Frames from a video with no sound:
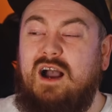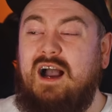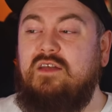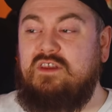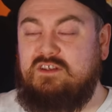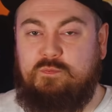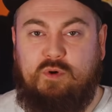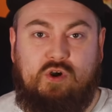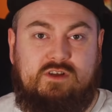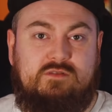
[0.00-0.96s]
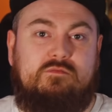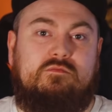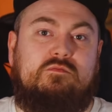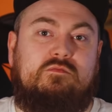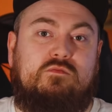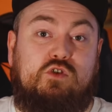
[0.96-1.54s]
At this point,
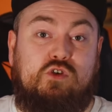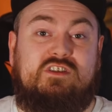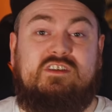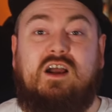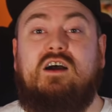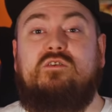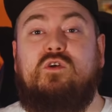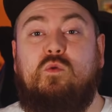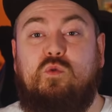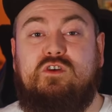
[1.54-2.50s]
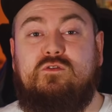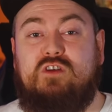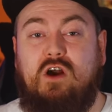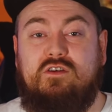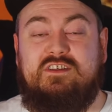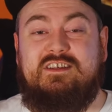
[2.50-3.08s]
Gustave would have
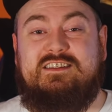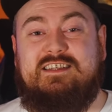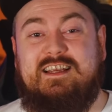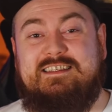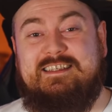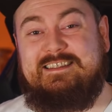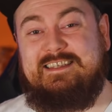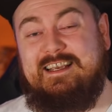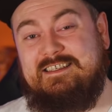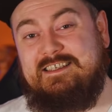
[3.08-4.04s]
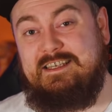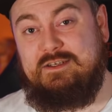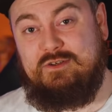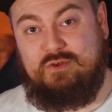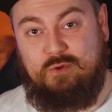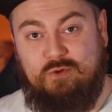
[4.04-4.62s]
turned sixty-six
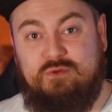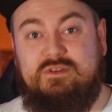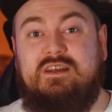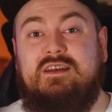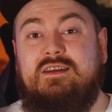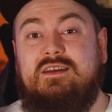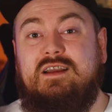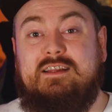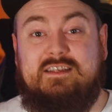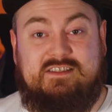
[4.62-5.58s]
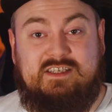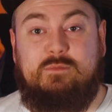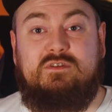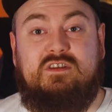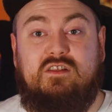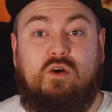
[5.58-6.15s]
years old, and it
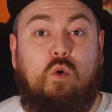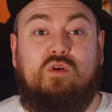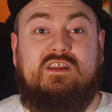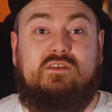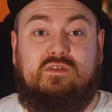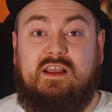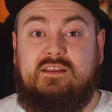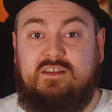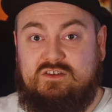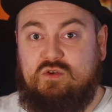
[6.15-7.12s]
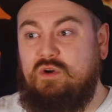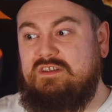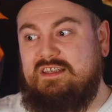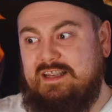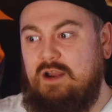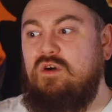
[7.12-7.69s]
seems that the only thing that's going
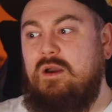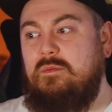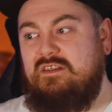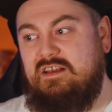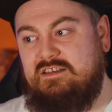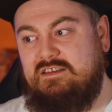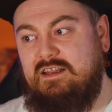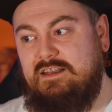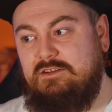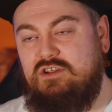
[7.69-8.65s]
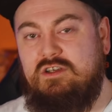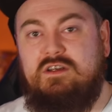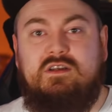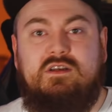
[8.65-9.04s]
to kill him at this stage